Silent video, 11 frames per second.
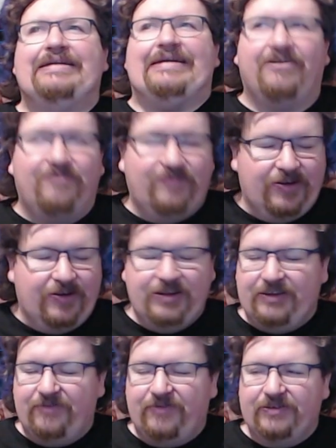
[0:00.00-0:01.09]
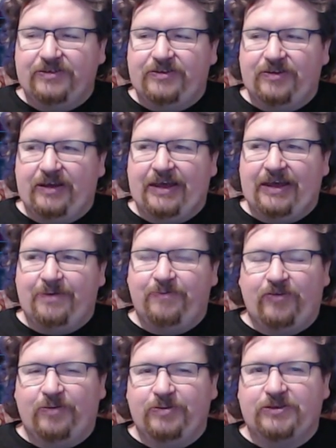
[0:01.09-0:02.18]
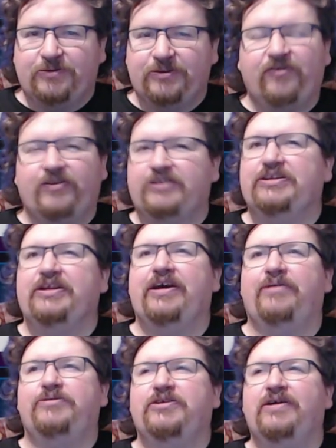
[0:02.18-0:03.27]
they are very different from the Switch version of the game.